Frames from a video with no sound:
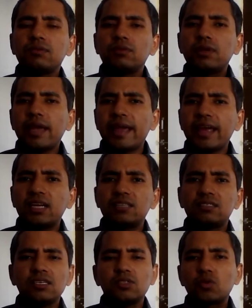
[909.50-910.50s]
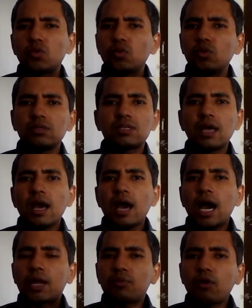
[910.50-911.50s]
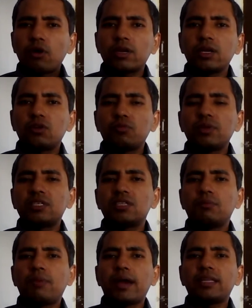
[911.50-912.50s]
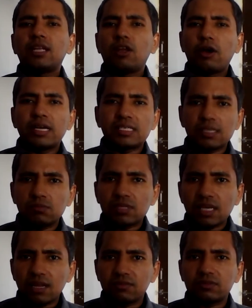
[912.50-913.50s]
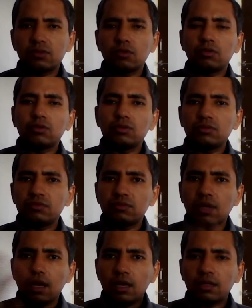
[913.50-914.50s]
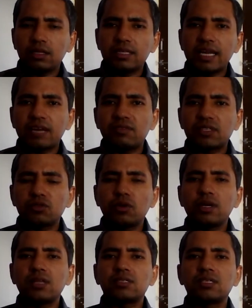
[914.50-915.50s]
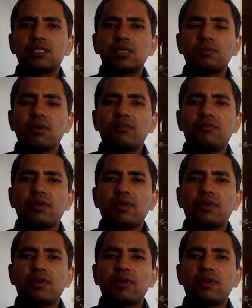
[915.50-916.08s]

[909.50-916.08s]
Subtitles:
aids, these rules are brought into picture by the lawyers themselves. So, in the adversarial system of